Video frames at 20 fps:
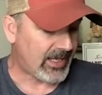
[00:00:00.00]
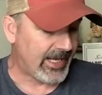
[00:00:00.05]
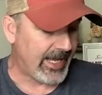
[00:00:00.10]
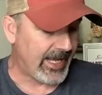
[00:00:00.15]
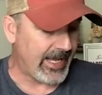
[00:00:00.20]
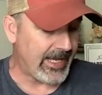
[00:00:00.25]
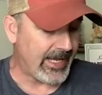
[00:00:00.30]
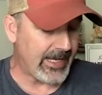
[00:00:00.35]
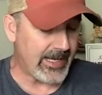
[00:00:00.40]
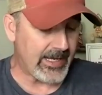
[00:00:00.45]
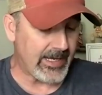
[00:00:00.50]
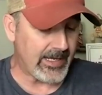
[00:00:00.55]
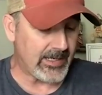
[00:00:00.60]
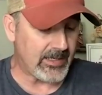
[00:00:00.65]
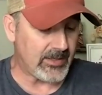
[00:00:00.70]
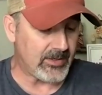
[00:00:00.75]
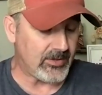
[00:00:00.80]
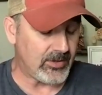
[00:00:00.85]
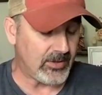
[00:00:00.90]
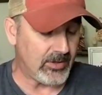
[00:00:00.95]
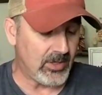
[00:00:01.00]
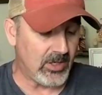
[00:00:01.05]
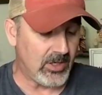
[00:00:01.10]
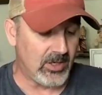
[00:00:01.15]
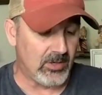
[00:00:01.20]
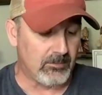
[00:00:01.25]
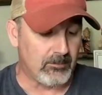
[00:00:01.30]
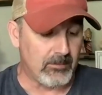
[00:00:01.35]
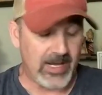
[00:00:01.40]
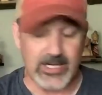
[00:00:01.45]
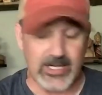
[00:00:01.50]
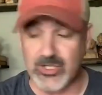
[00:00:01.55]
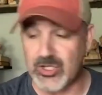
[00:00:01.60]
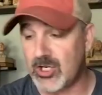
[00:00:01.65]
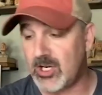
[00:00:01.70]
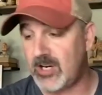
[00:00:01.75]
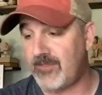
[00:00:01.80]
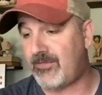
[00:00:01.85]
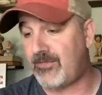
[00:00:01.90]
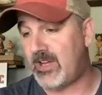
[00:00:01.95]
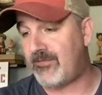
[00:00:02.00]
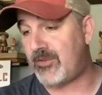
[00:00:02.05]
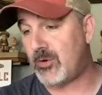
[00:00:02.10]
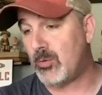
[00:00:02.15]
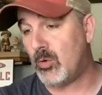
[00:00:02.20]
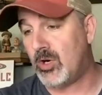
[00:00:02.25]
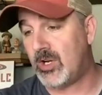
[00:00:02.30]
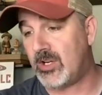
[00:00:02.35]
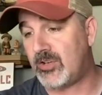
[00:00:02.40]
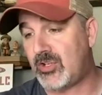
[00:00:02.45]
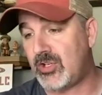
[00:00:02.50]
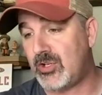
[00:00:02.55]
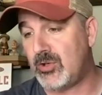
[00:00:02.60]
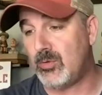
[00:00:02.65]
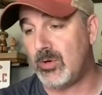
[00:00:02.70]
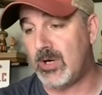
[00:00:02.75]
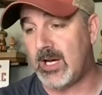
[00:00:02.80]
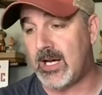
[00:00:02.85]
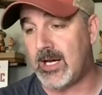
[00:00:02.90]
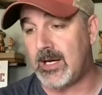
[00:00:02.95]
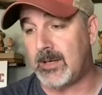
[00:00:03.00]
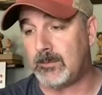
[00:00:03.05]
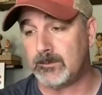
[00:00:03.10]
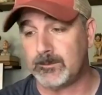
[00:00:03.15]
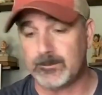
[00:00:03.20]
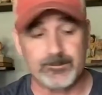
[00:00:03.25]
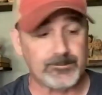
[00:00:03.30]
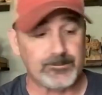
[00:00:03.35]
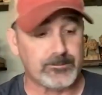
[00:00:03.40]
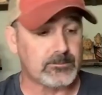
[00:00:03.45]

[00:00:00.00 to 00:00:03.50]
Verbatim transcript: and make sure if, if you want to, um,